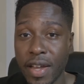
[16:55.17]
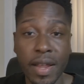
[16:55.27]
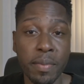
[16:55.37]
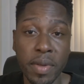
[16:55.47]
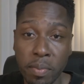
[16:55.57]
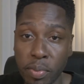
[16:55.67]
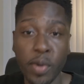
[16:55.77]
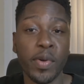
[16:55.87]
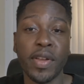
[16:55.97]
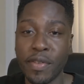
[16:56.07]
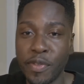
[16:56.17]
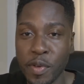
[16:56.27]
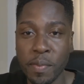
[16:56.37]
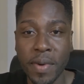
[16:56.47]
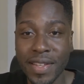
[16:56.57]
and then be broke in a
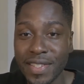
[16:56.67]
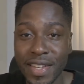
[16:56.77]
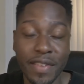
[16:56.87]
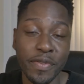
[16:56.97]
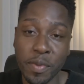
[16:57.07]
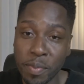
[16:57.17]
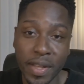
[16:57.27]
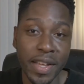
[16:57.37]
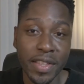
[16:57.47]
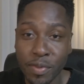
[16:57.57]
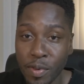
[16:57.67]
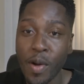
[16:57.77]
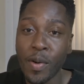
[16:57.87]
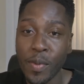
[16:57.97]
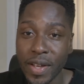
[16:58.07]
few months if you play it the
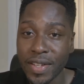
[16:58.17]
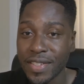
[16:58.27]
wrong way.